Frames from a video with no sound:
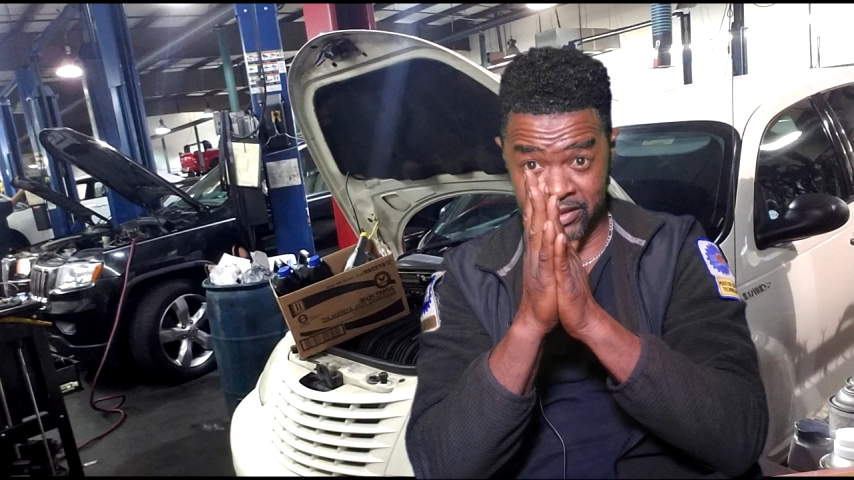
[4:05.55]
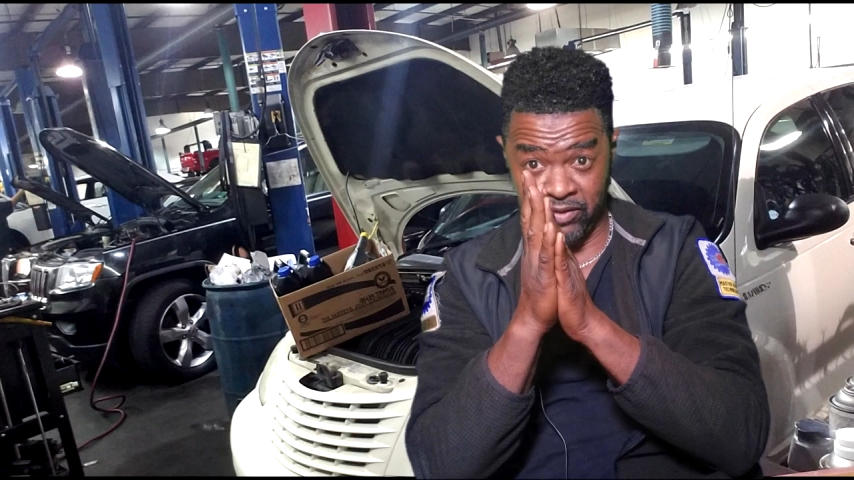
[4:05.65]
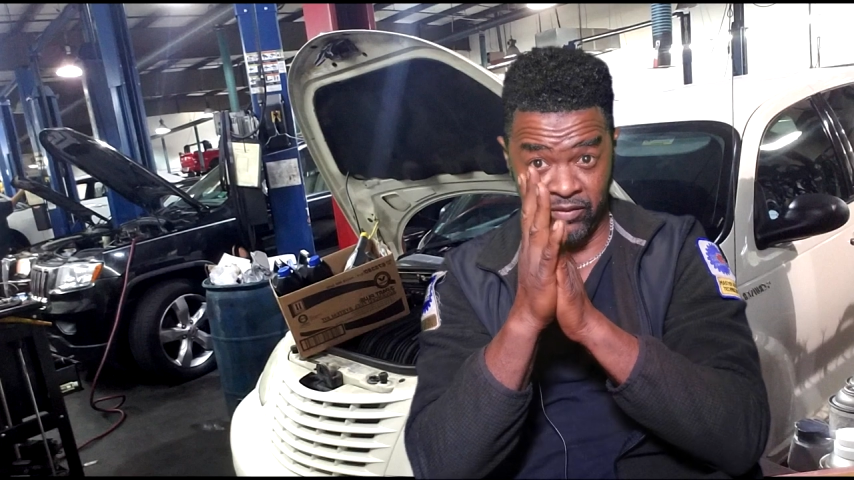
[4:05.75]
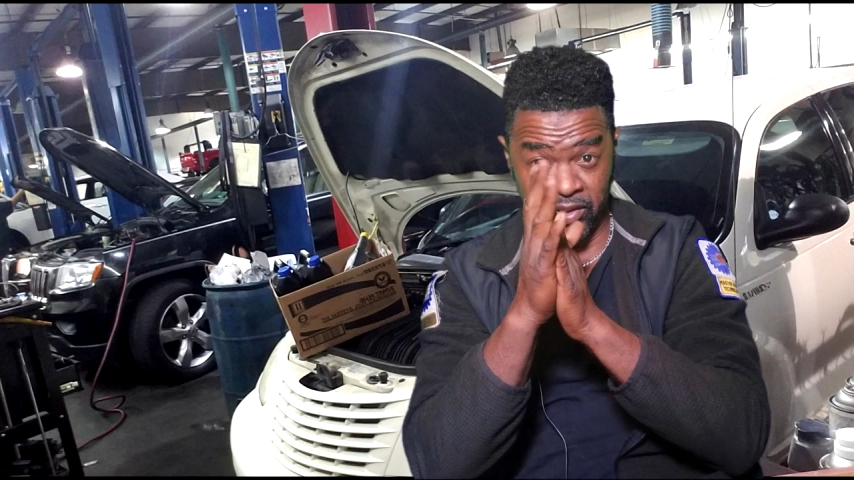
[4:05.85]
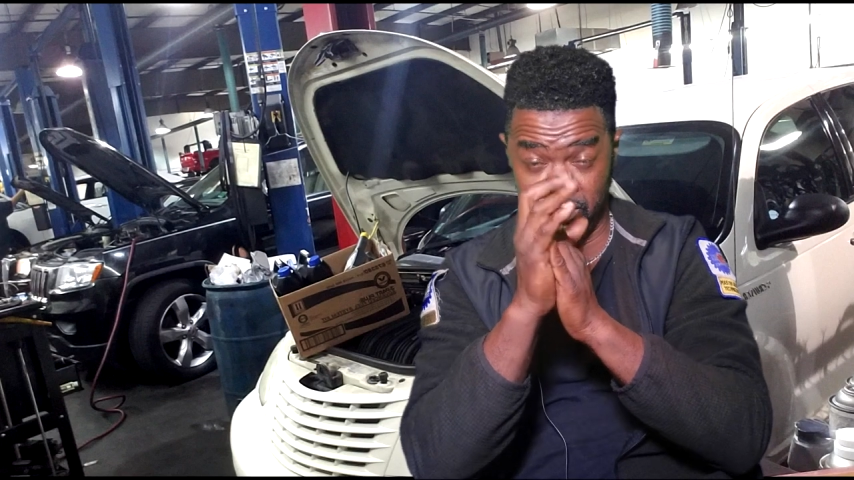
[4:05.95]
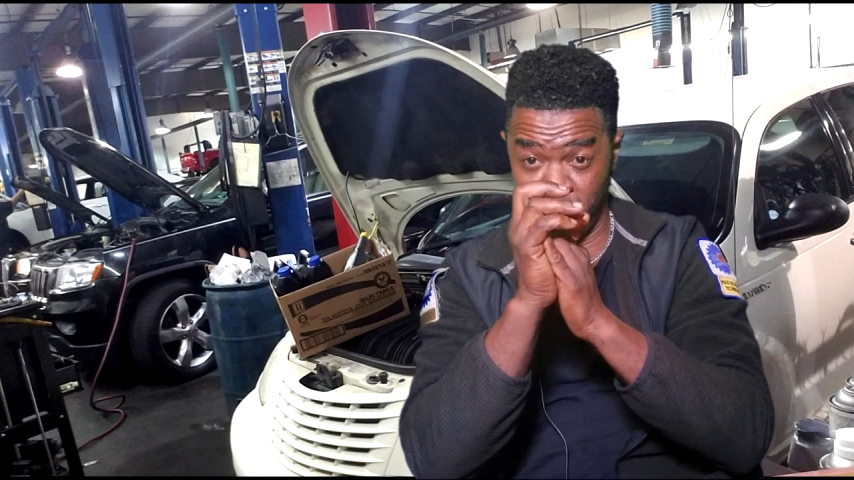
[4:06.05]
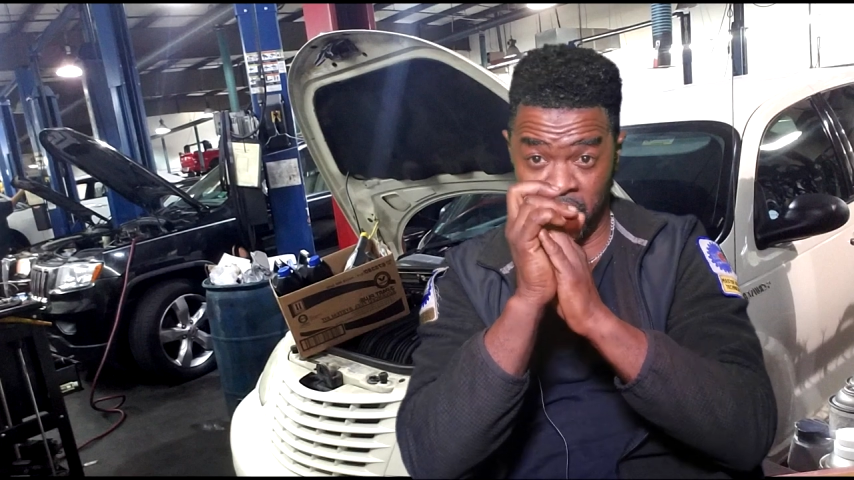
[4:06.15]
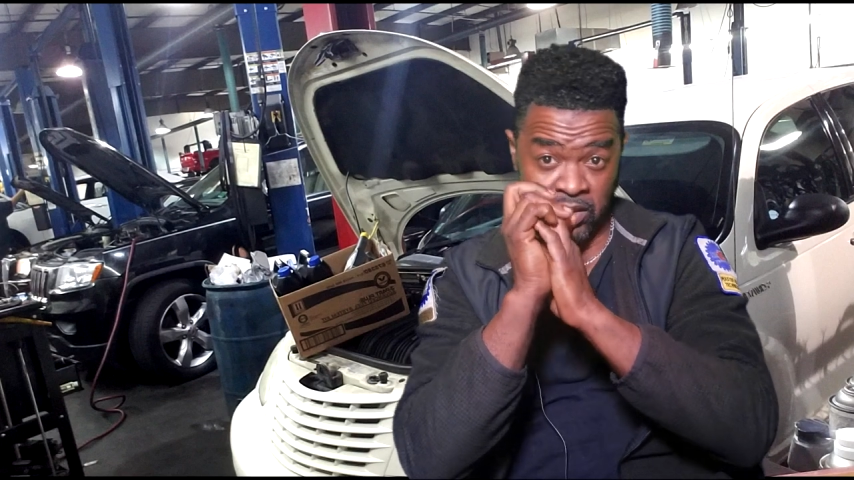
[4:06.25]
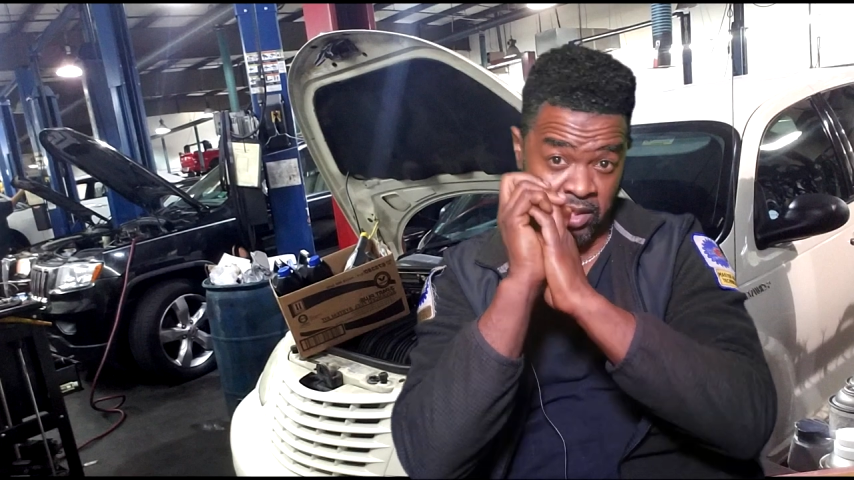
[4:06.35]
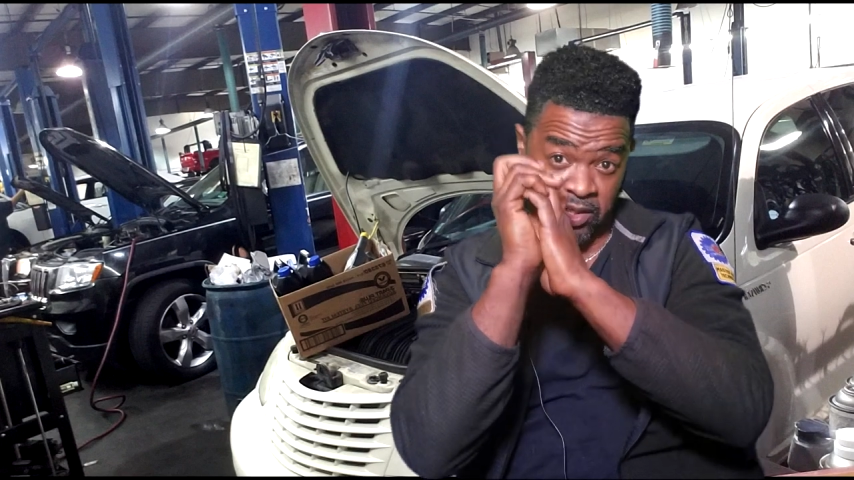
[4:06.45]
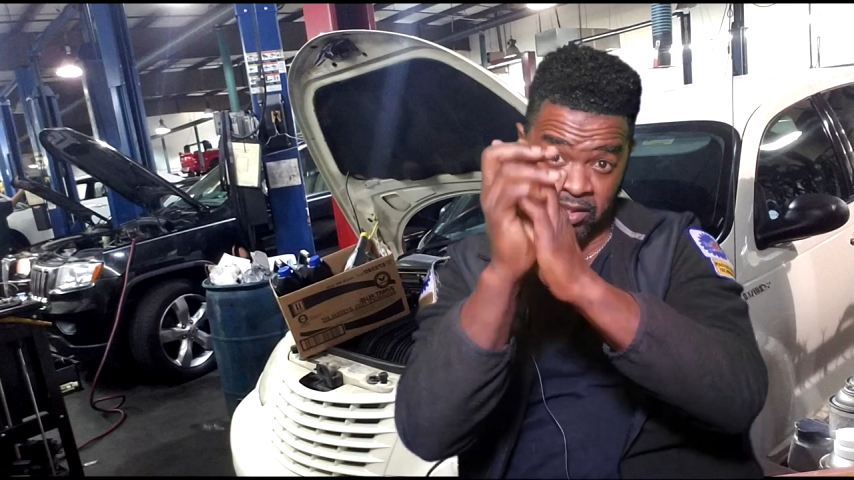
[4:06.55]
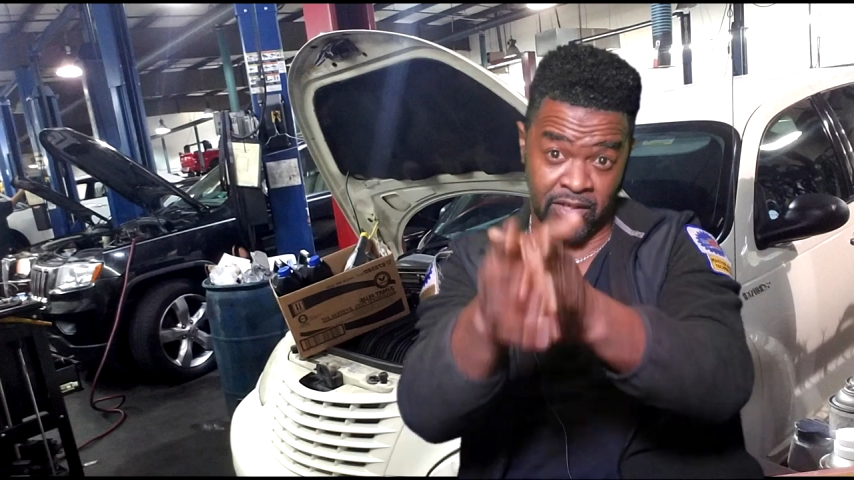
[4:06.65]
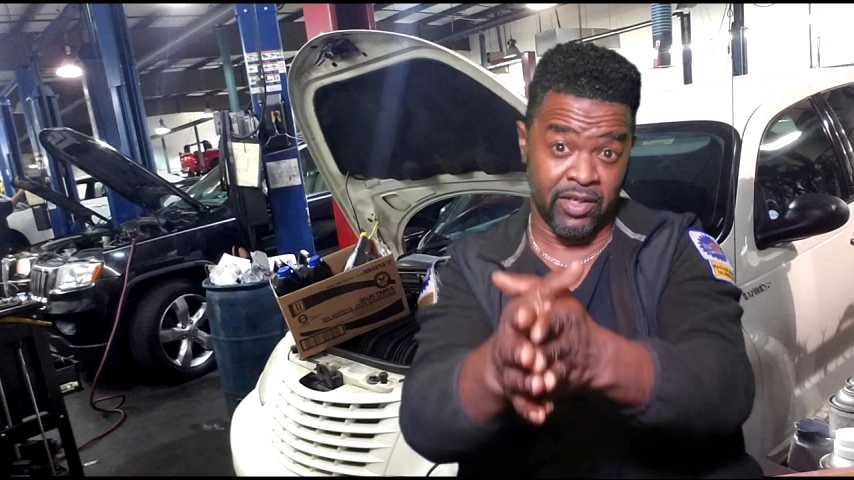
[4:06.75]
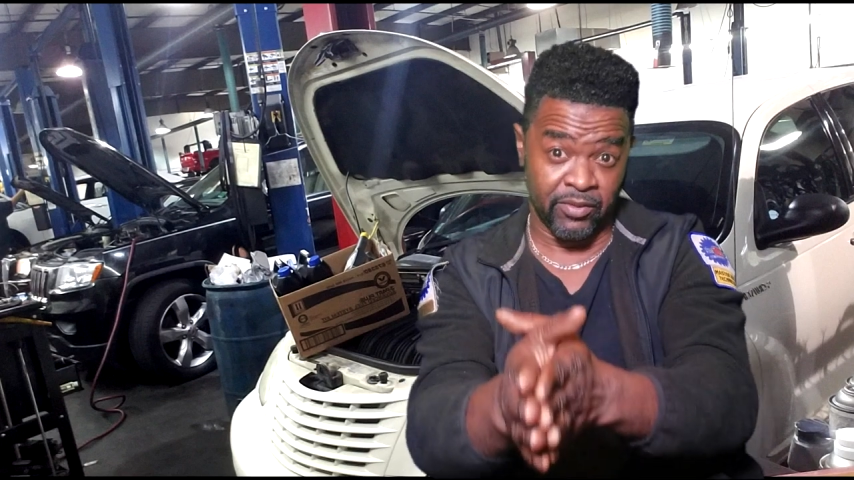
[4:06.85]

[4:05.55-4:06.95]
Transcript: of a